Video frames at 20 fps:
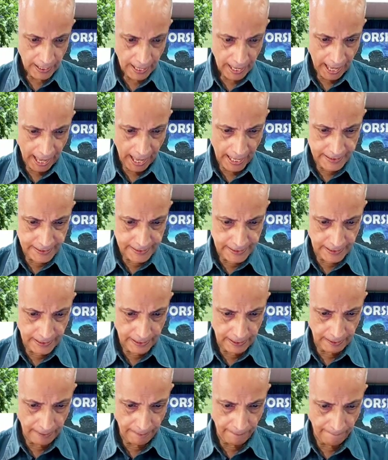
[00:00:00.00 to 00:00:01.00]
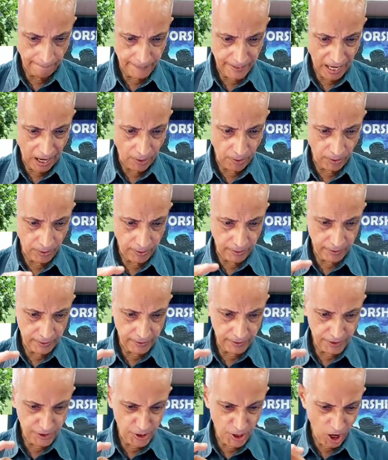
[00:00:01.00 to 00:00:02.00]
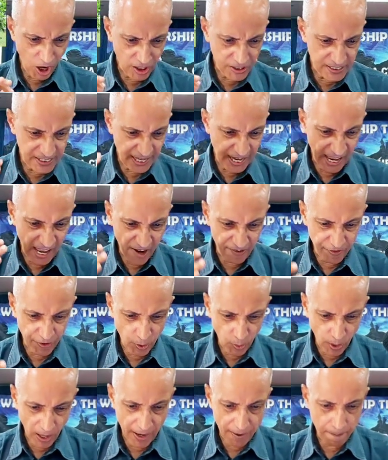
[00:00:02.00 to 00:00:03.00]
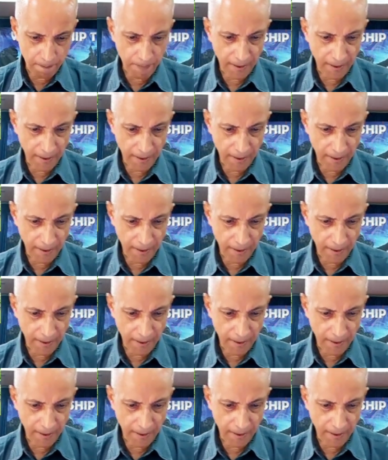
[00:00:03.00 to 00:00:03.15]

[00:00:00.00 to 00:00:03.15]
And now, not everyone